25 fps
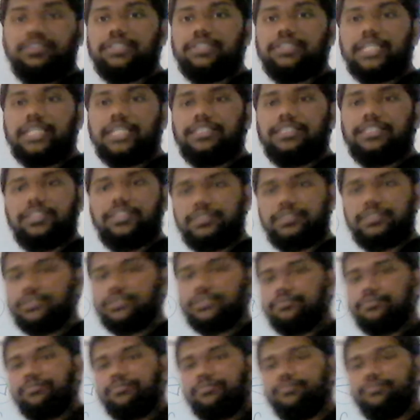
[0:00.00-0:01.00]
That's it.
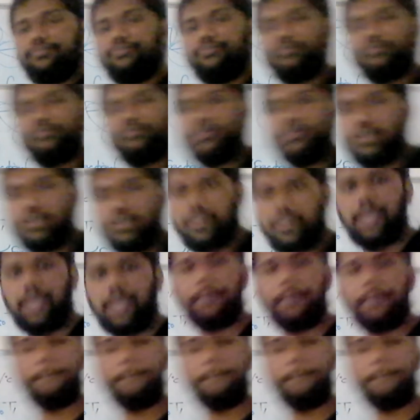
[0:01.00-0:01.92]
Okay.